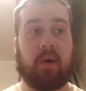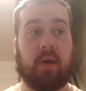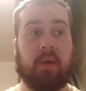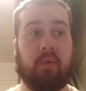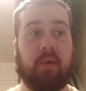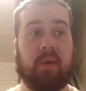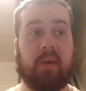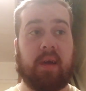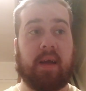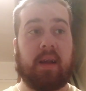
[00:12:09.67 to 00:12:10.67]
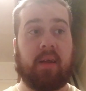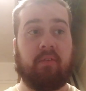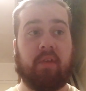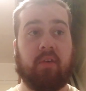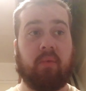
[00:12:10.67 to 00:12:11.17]
early on in the day, and I
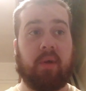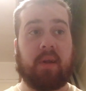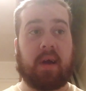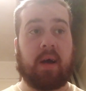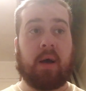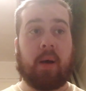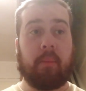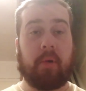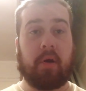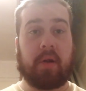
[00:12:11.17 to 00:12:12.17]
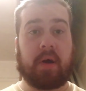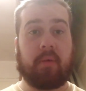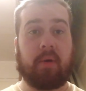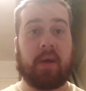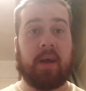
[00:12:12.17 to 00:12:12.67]
finished writing that, put that
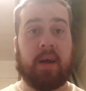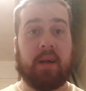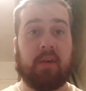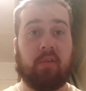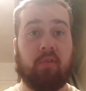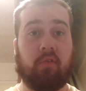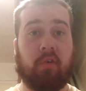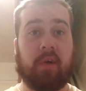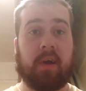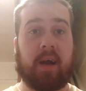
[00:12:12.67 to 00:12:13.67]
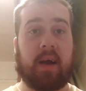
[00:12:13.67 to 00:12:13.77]
away, did some drawing.